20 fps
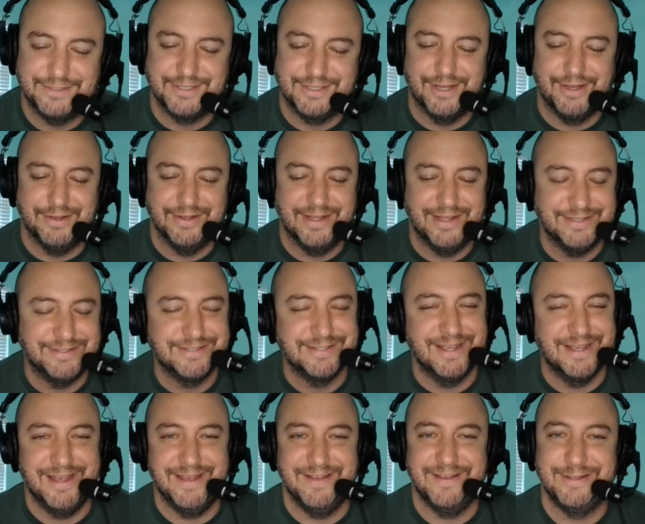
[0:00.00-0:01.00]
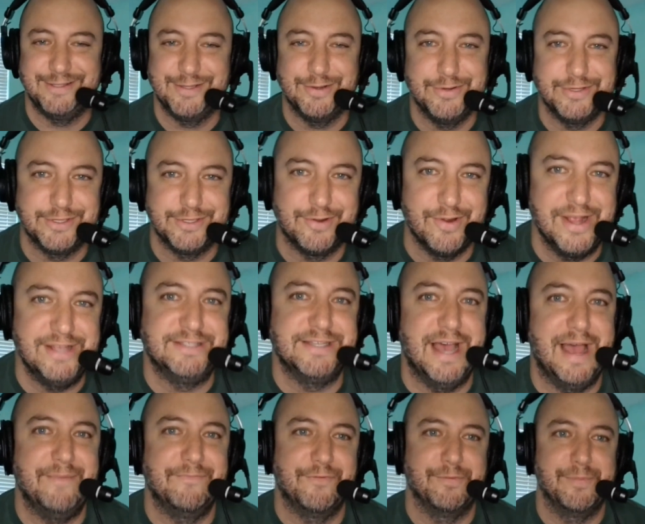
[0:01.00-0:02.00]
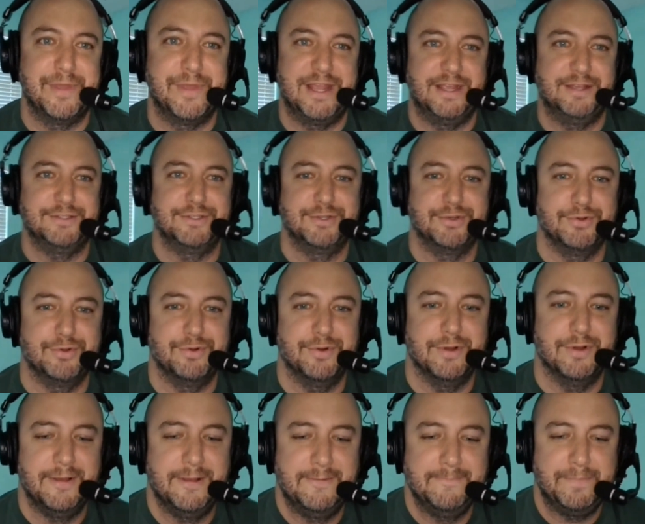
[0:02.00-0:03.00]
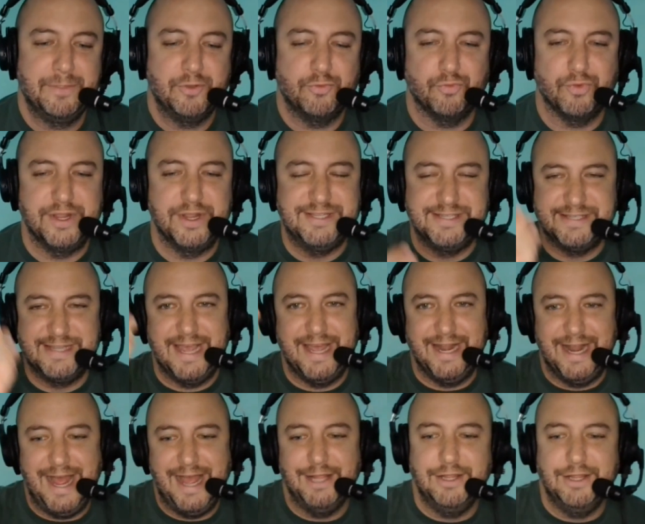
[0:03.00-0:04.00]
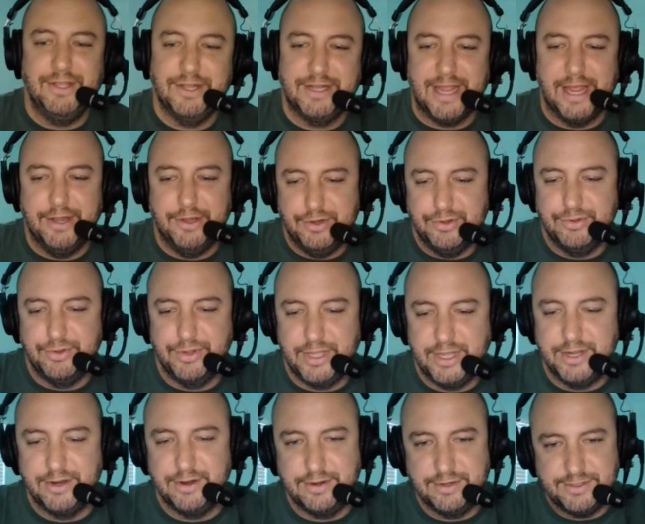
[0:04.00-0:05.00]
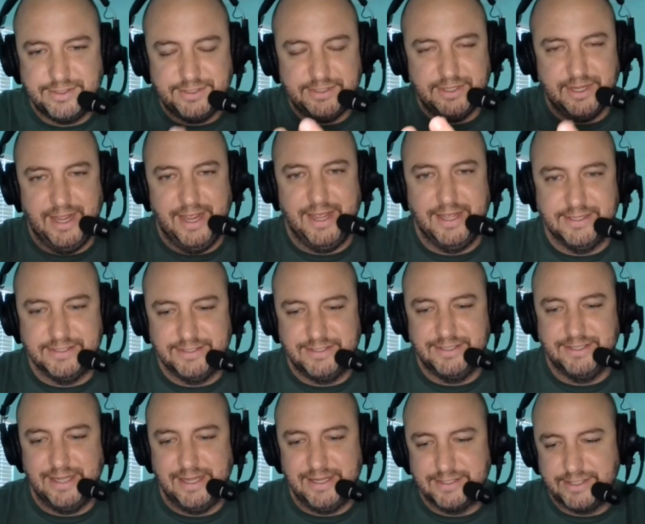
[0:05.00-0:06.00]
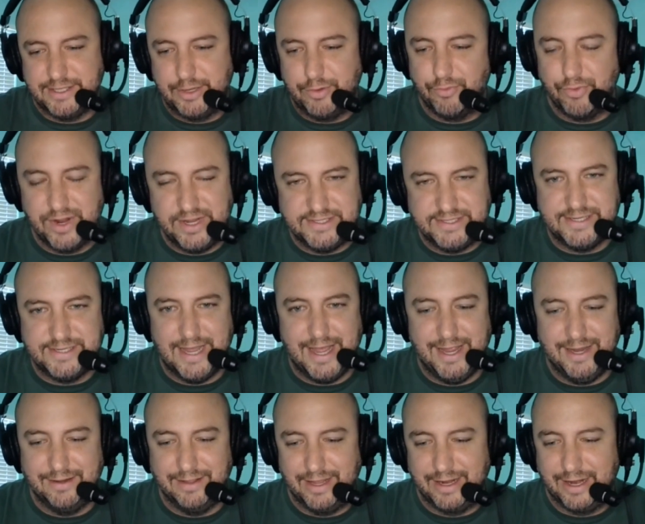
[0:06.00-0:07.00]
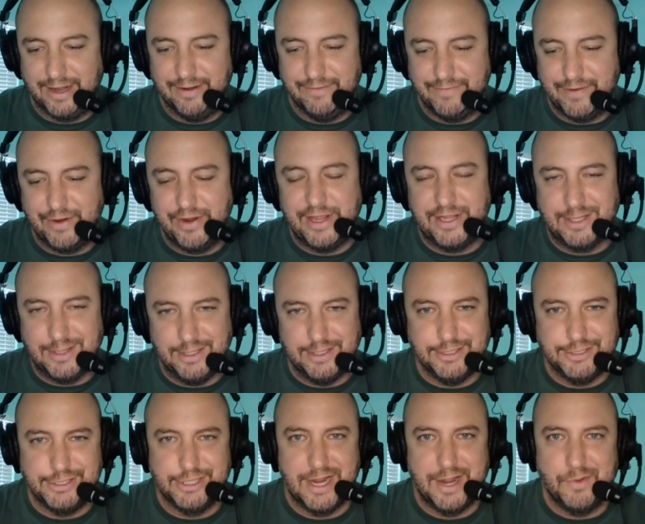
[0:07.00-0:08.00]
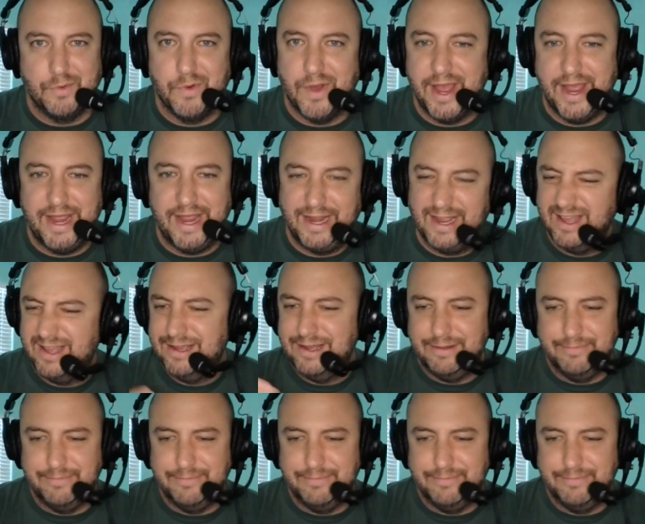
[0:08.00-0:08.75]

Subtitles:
So it's always a great time for me to reset. I look at New Year's as the reset, like in a very cliche way.